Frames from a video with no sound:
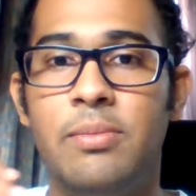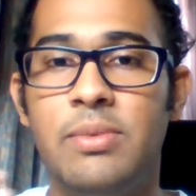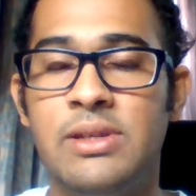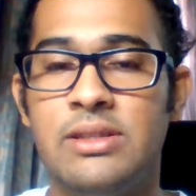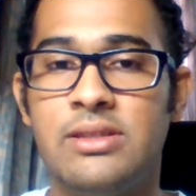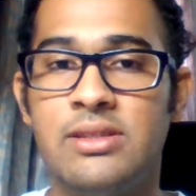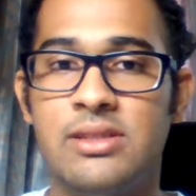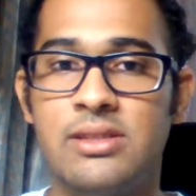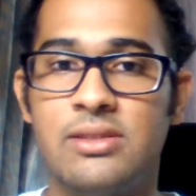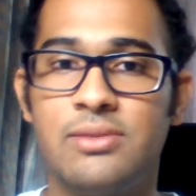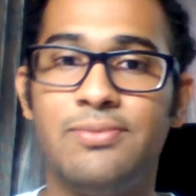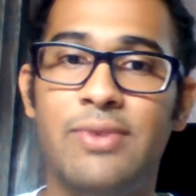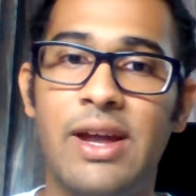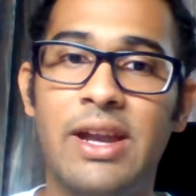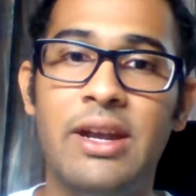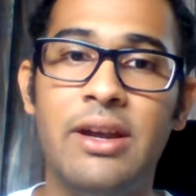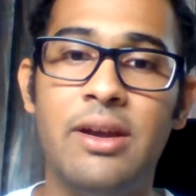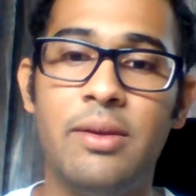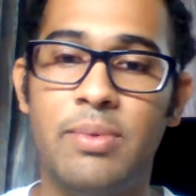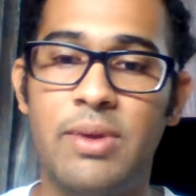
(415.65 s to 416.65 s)
It's
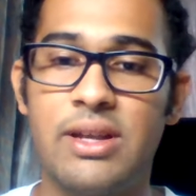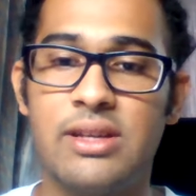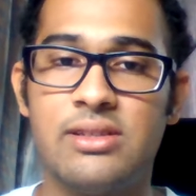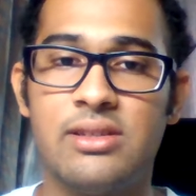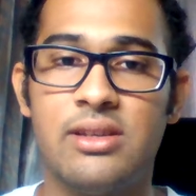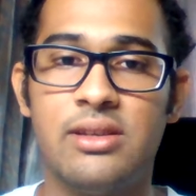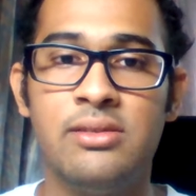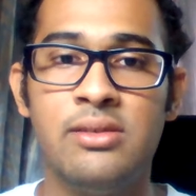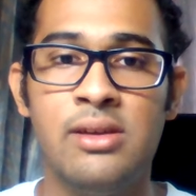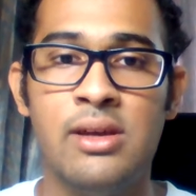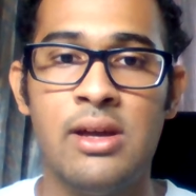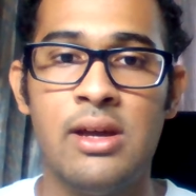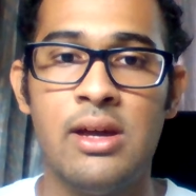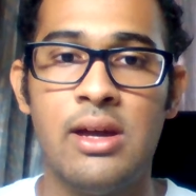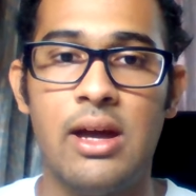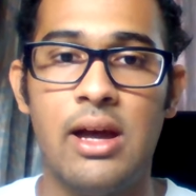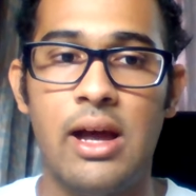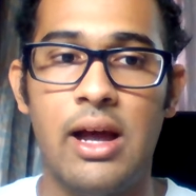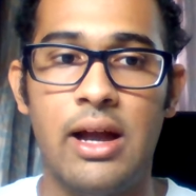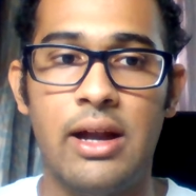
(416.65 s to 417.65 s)
very depressing,
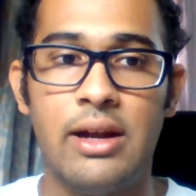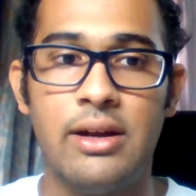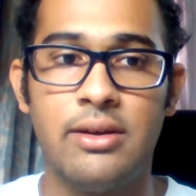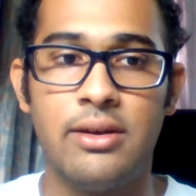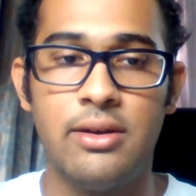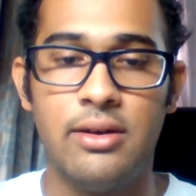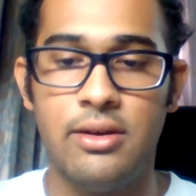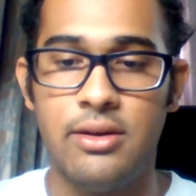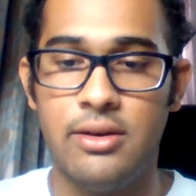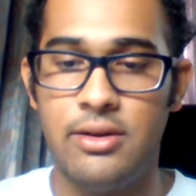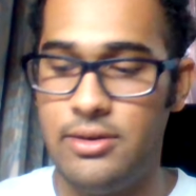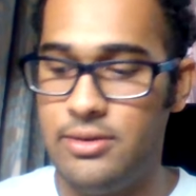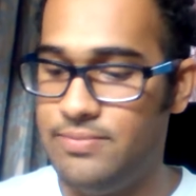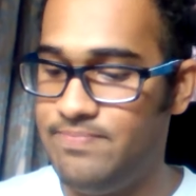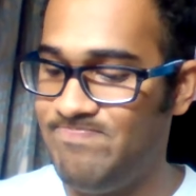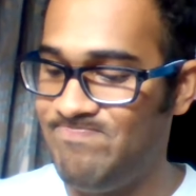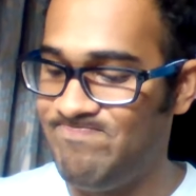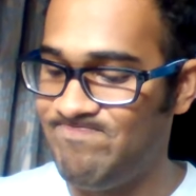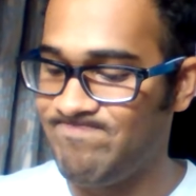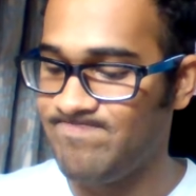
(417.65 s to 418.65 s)
and
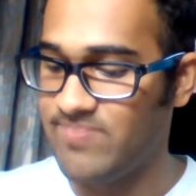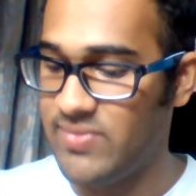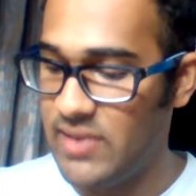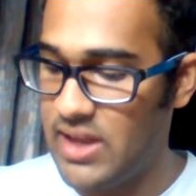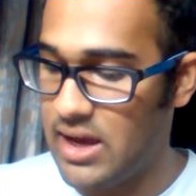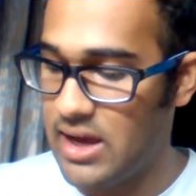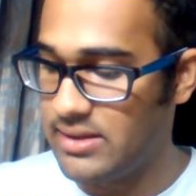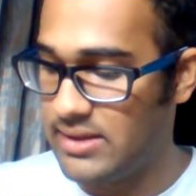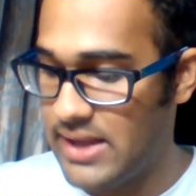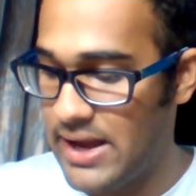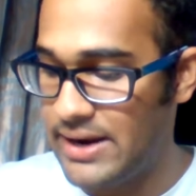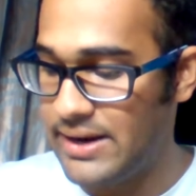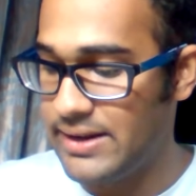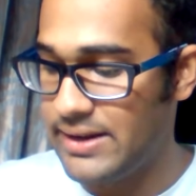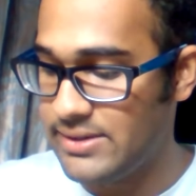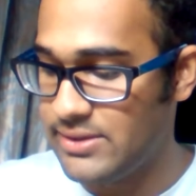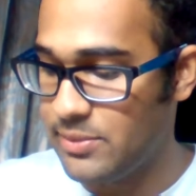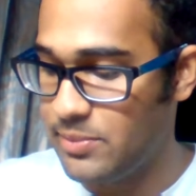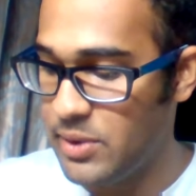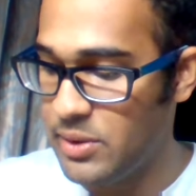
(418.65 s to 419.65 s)
yeah, that
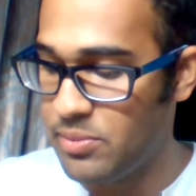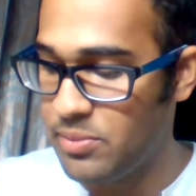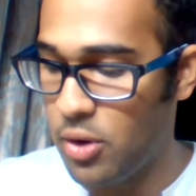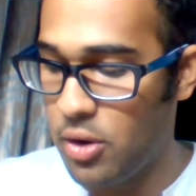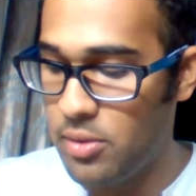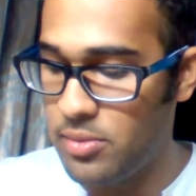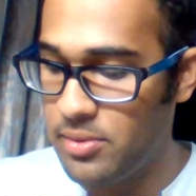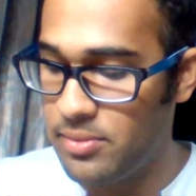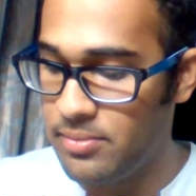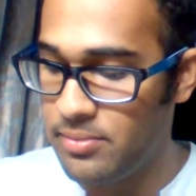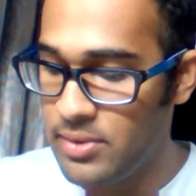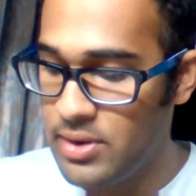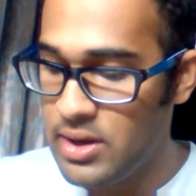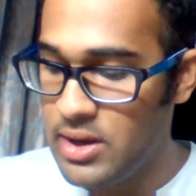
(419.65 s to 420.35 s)
is a big problem.